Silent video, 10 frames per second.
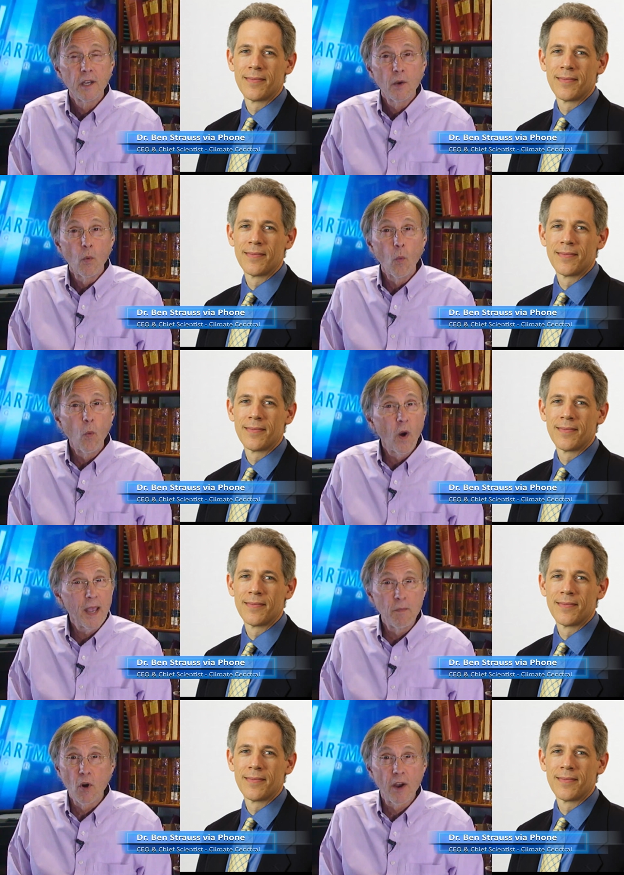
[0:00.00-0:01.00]

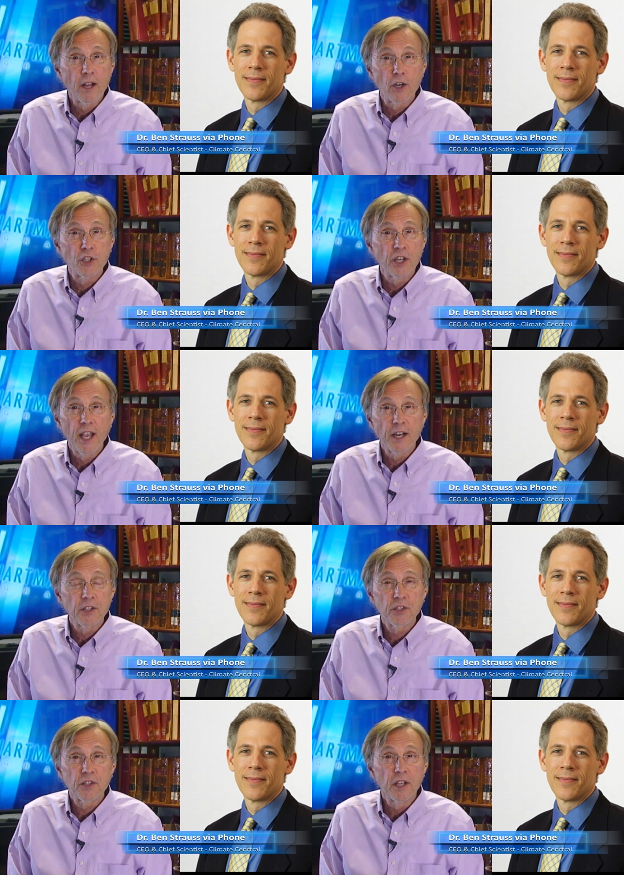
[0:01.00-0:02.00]
Speaker 1: way more energy at
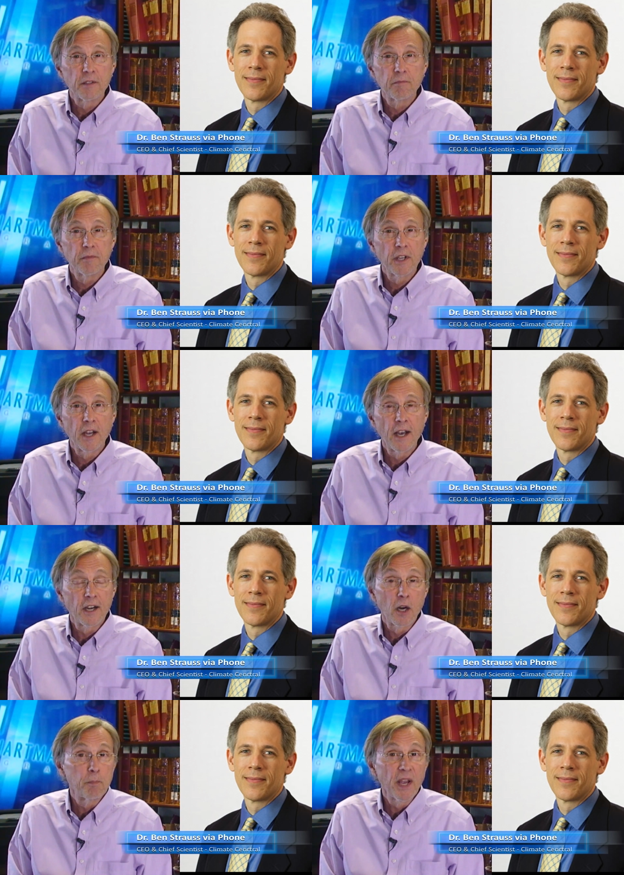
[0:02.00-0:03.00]
us than you know, on
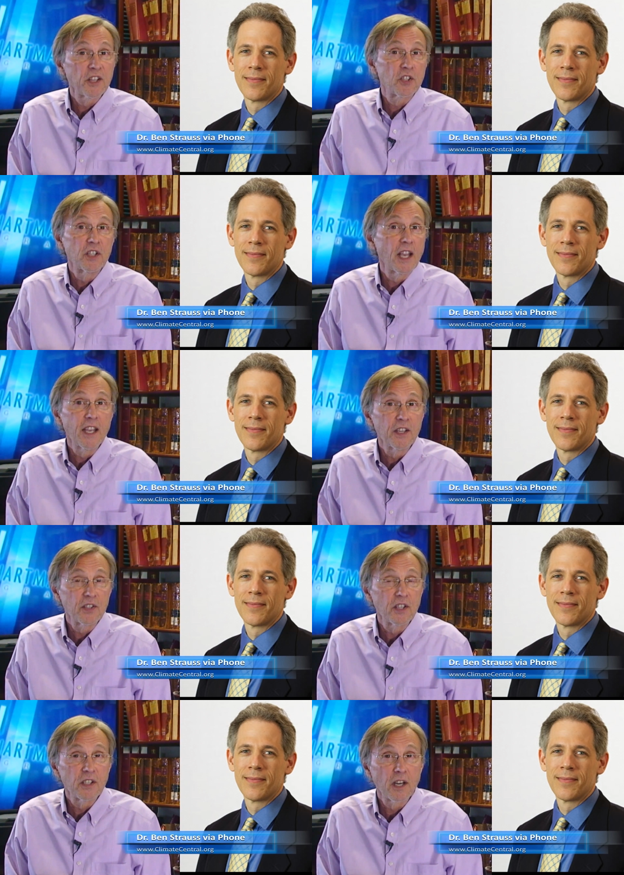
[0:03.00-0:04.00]
our best days
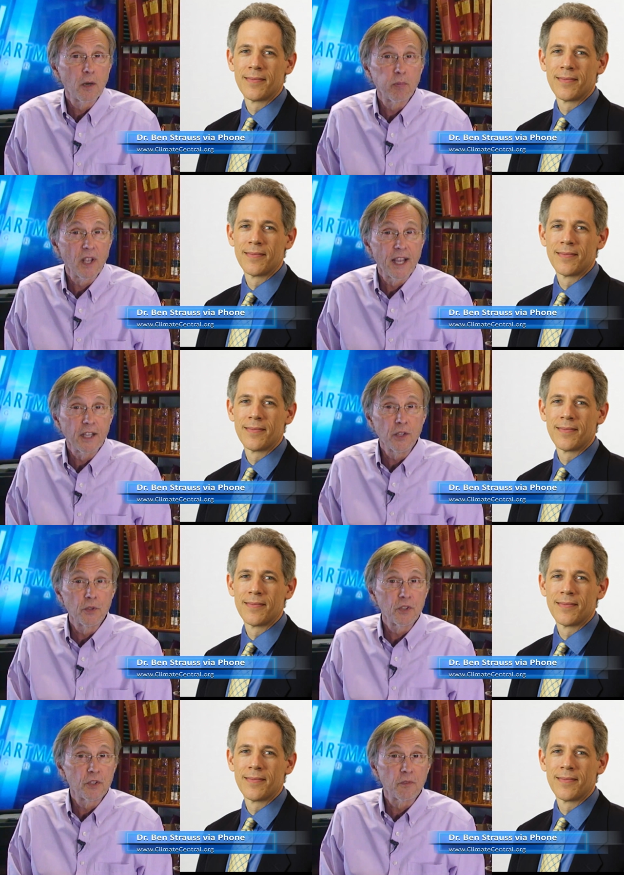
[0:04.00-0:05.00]
the entire planet
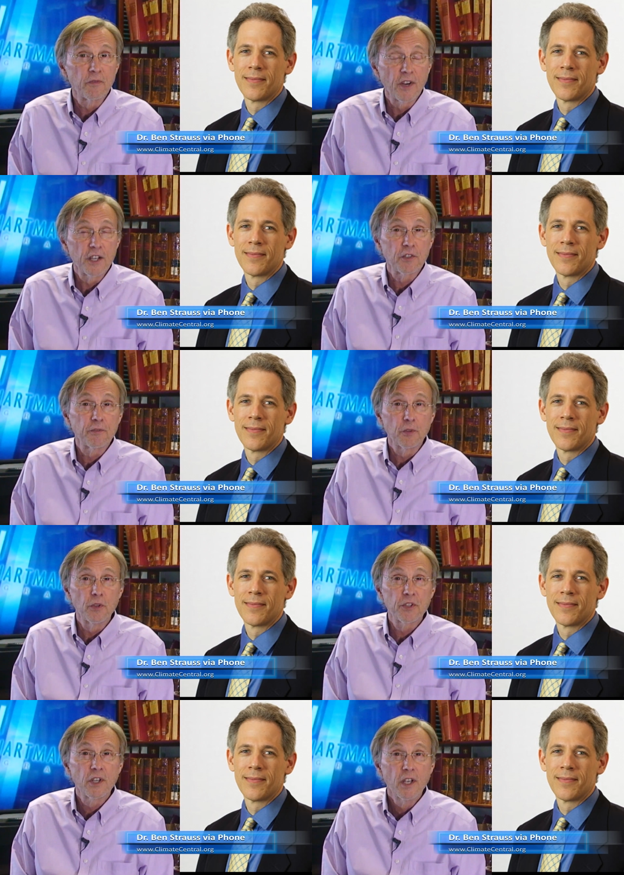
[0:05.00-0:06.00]
uses from fossil
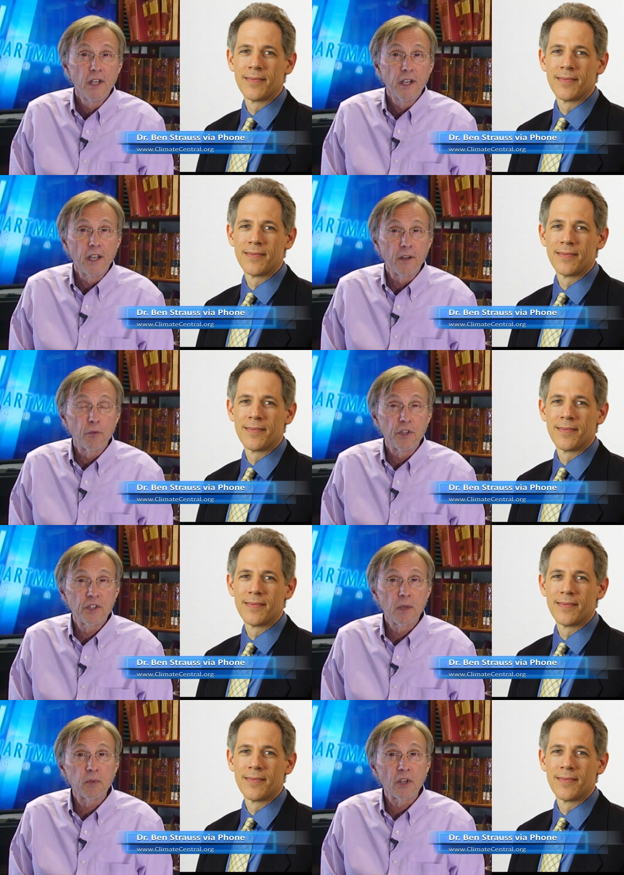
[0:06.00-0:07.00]
fuels. And if we
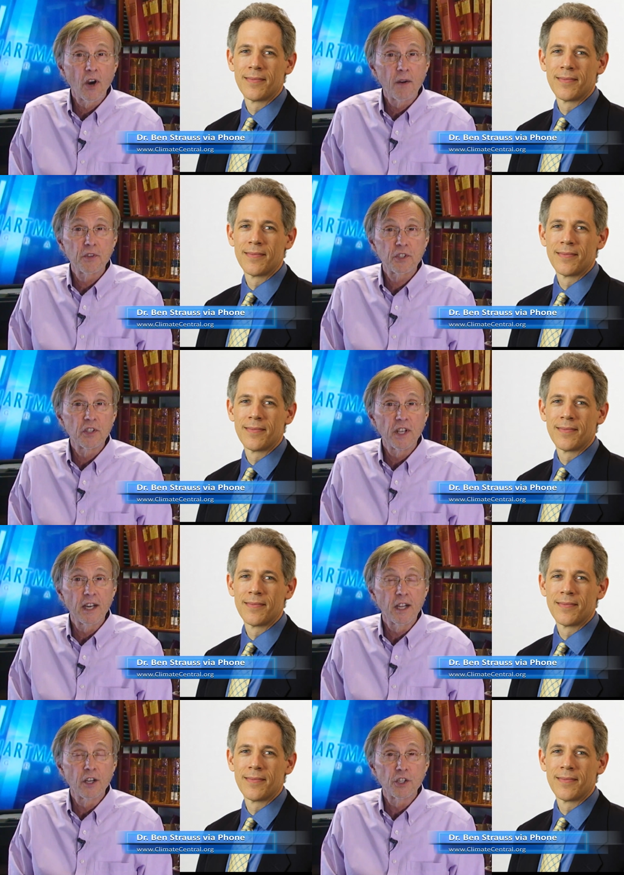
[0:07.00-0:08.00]
simply harvested that
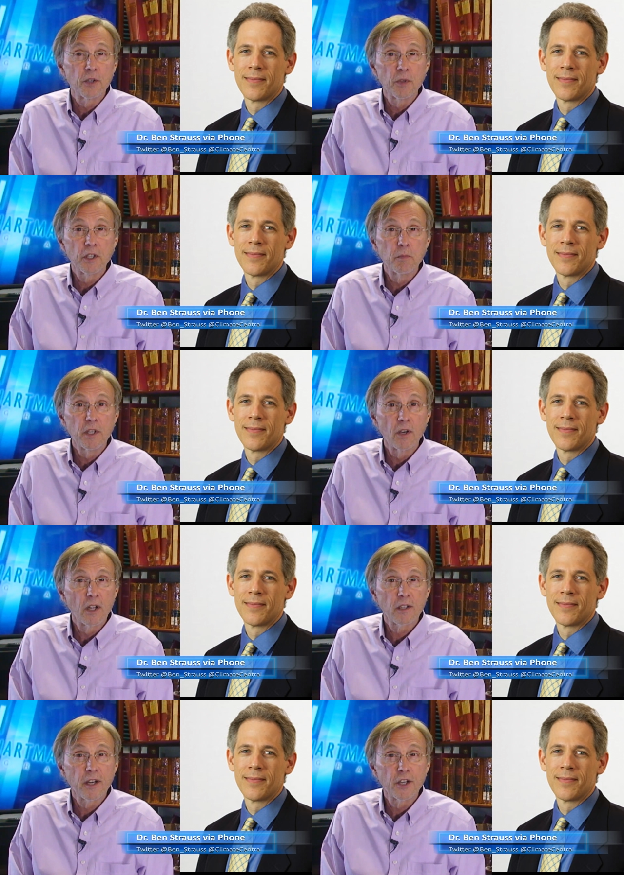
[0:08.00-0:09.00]
energy, we could meet
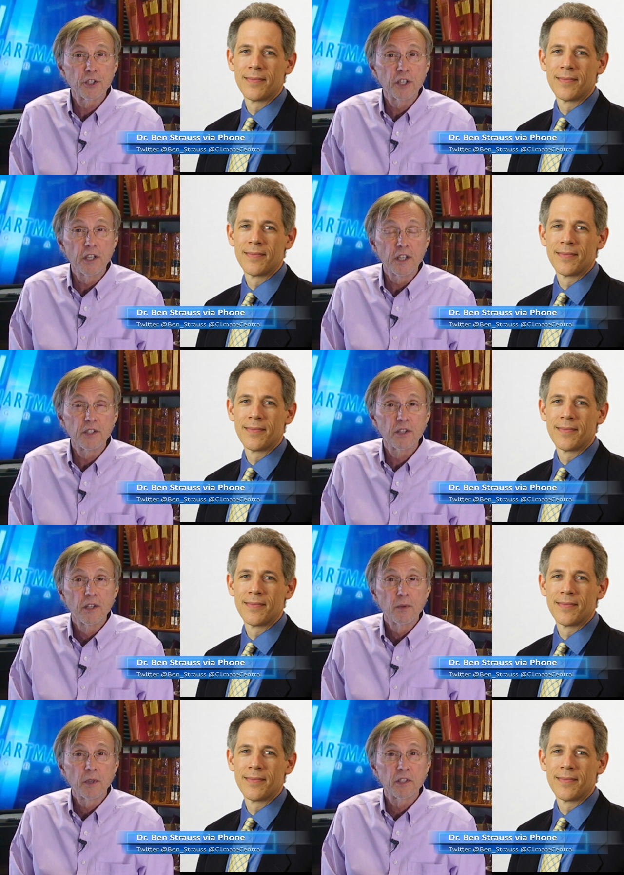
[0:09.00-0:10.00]
all our energy needs.
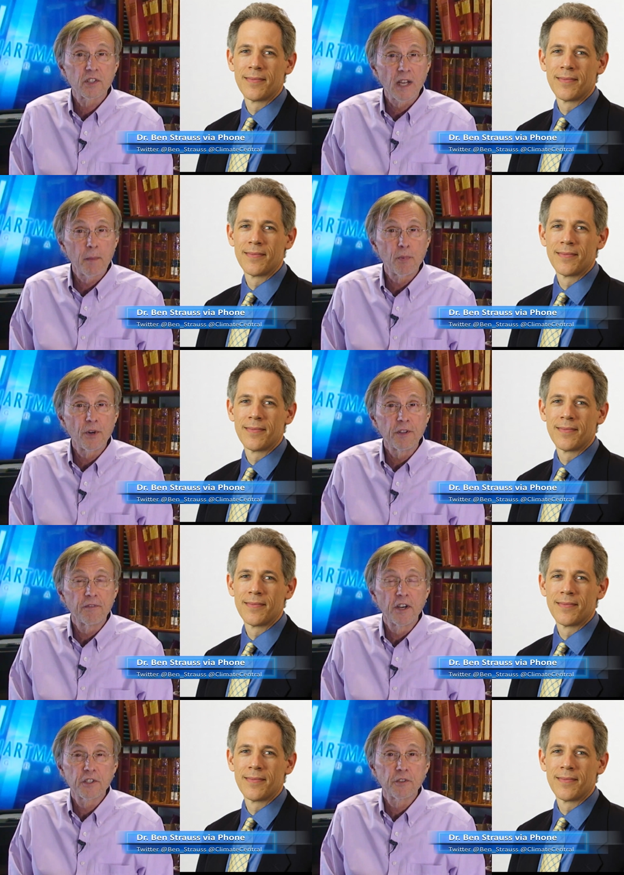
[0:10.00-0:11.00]
We could stop burning
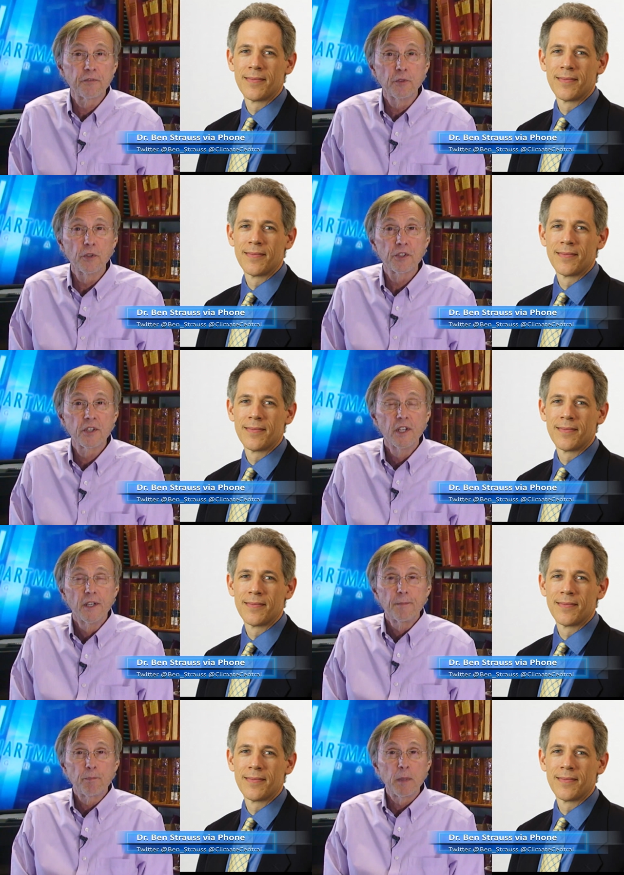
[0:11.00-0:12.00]
fossil fuels,
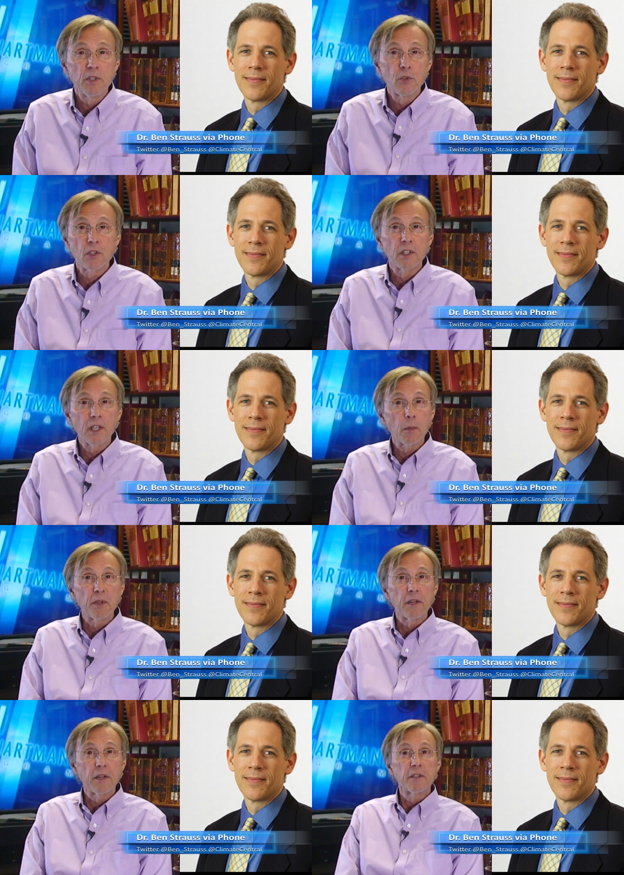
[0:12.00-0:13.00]
maybe use a little
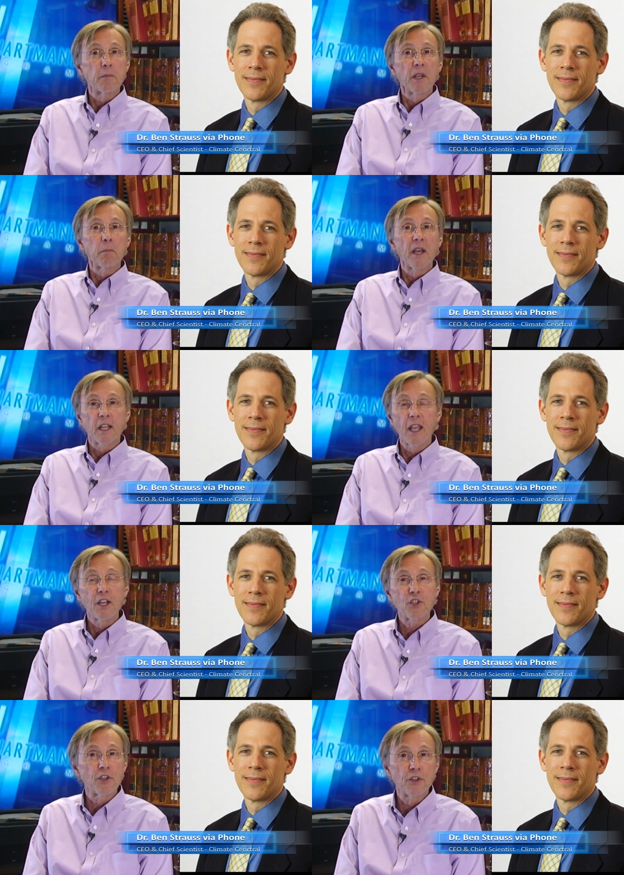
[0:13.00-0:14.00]
bit of it to make
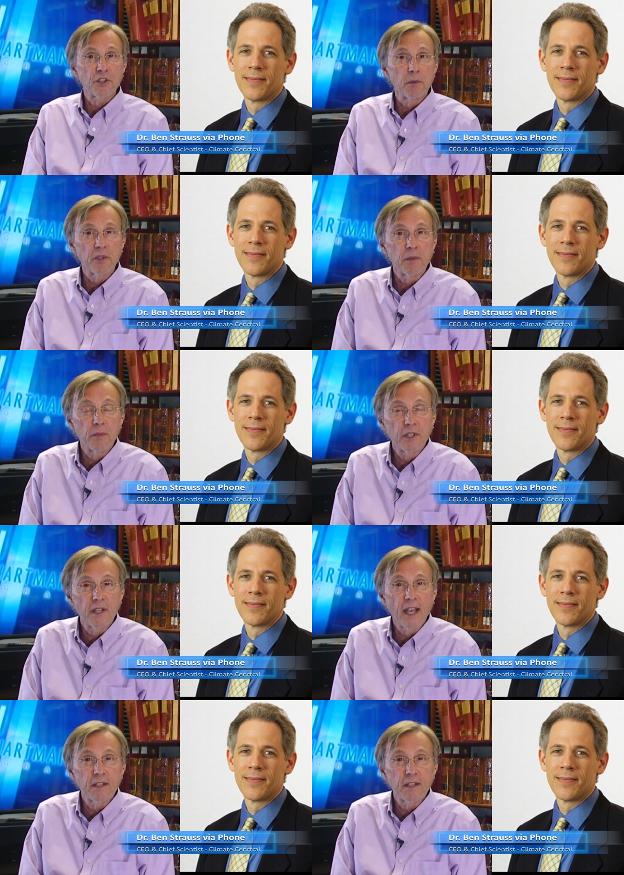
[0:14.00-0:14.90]
medication or something. But that,